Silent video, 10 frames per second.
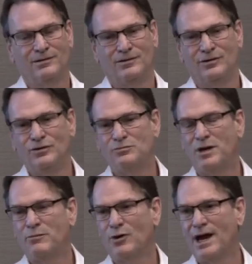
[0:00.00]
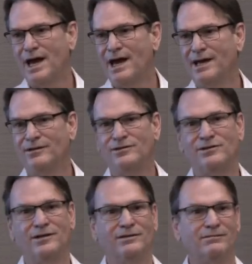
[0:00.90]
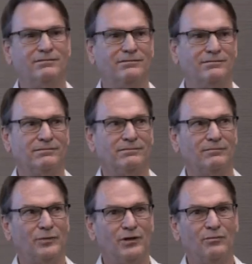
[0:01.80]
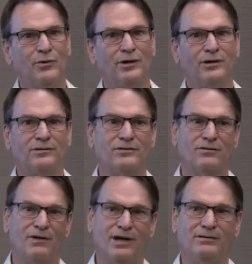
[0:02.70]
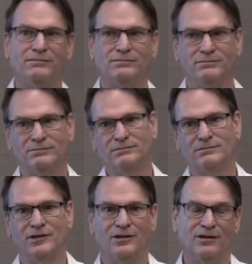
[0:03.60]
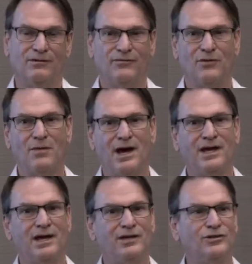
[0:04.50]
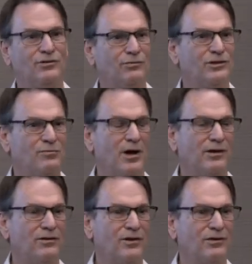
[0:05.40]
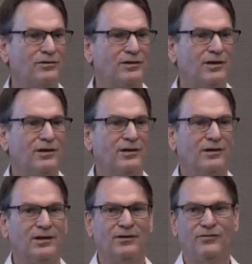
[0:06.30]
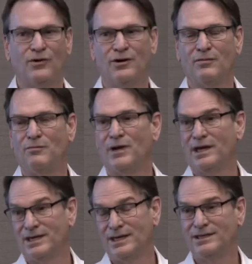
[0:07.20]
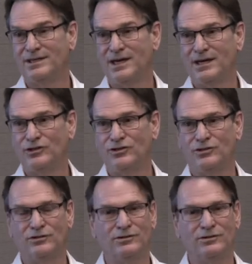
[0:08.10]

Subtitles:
newspaper ads and billboards, great. If you're my age, you'll respond to those. If you're my kid's age,